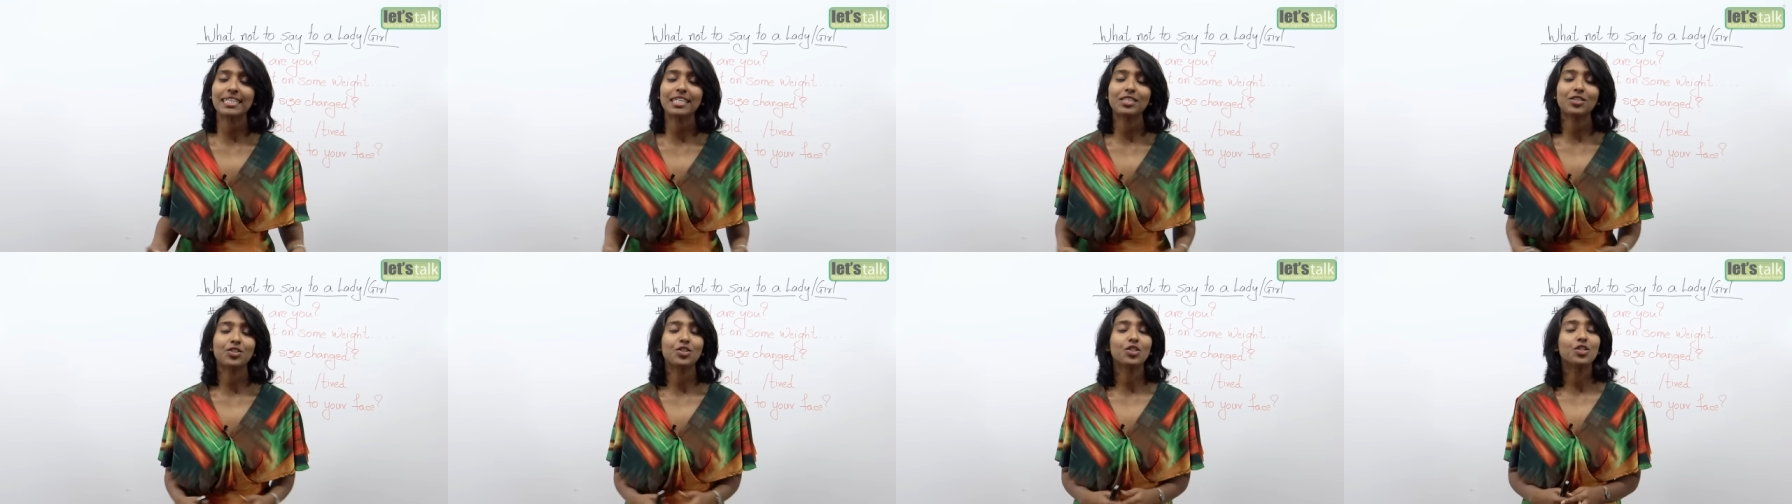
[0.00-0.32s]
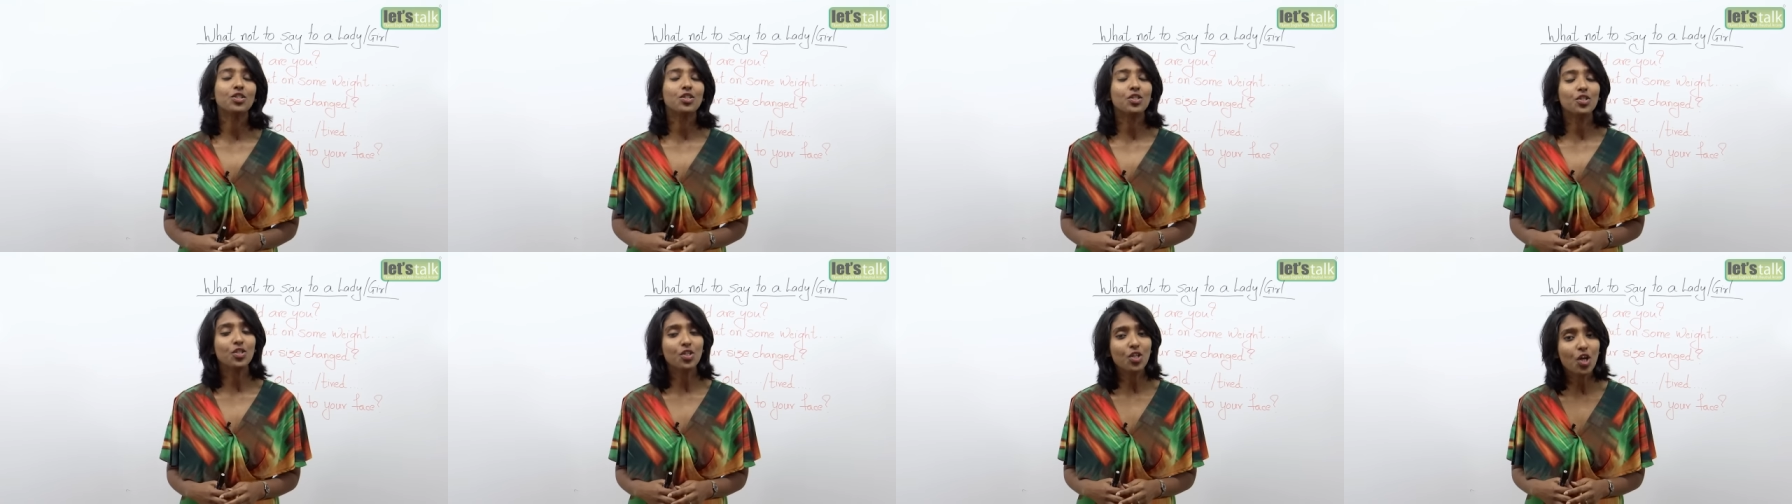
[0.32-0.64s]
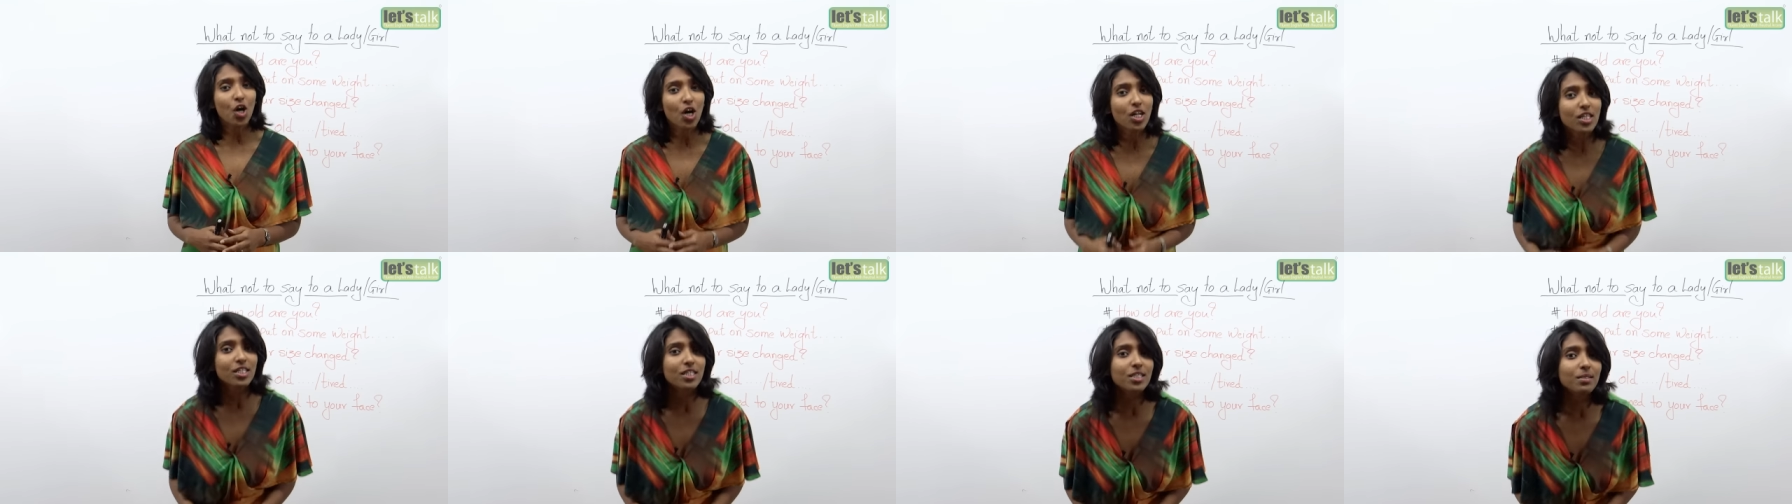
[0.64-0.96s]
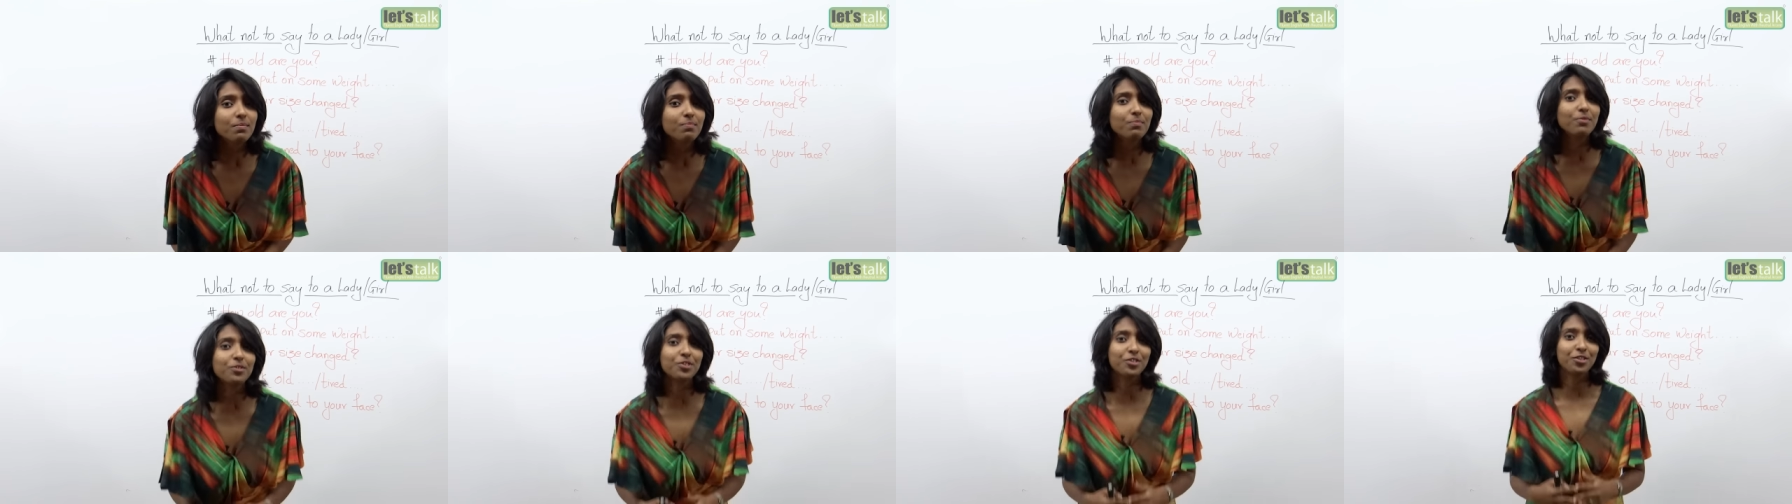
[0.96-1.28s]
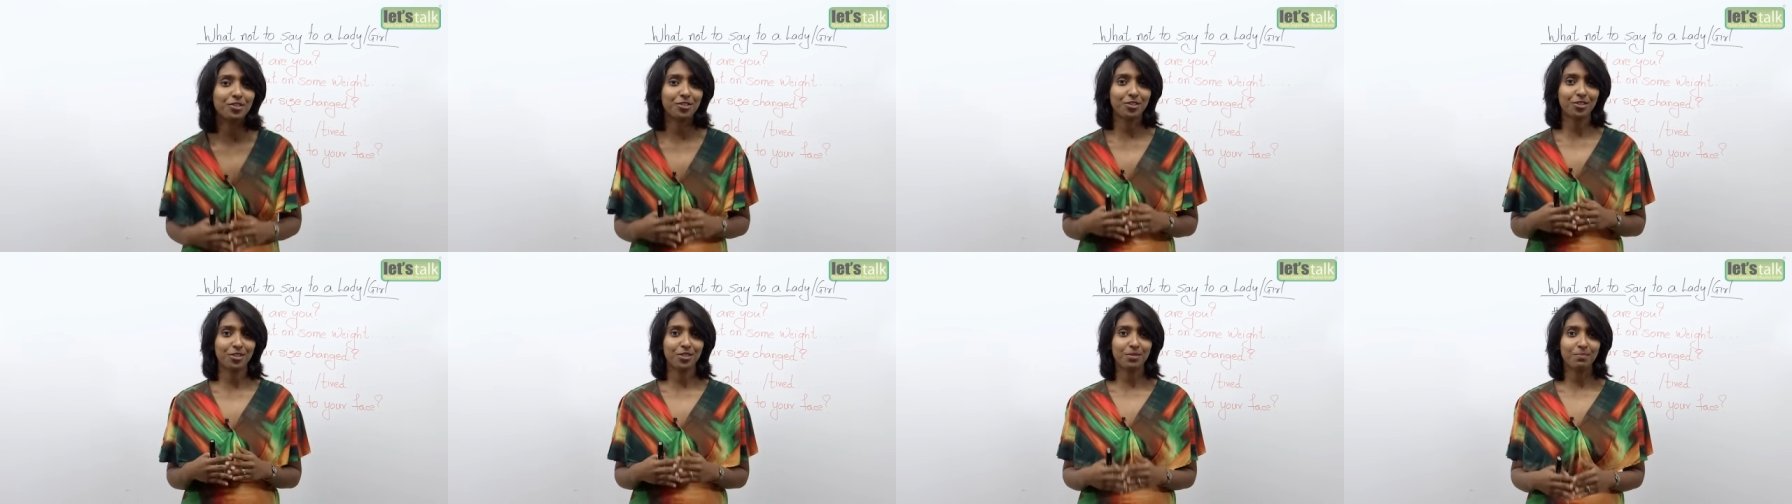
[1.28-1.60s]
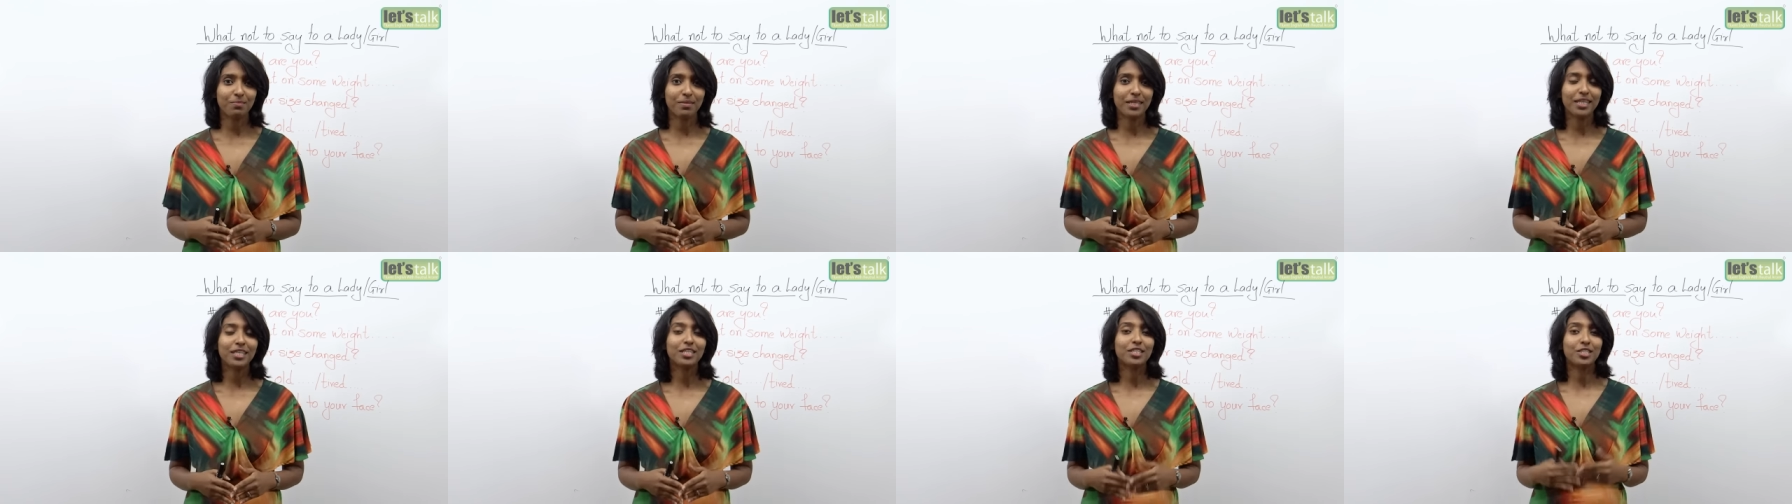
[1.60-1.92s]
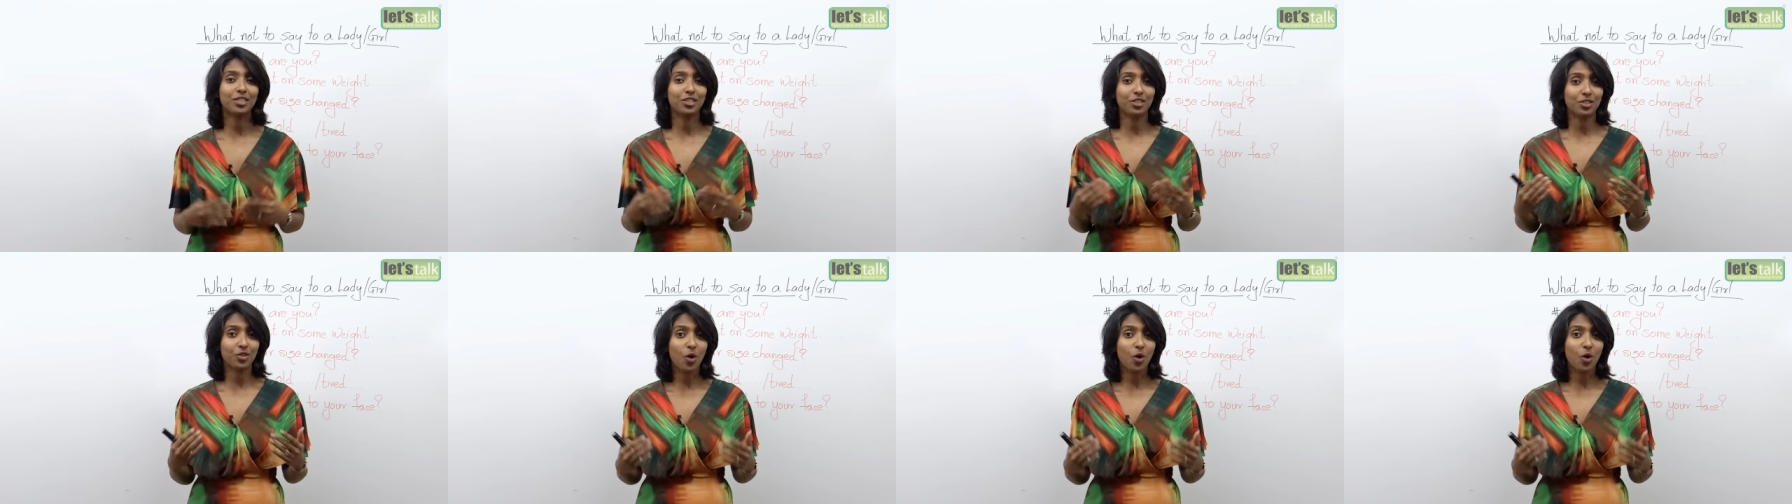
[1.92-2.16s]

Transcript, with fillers: that you're not supposed to speak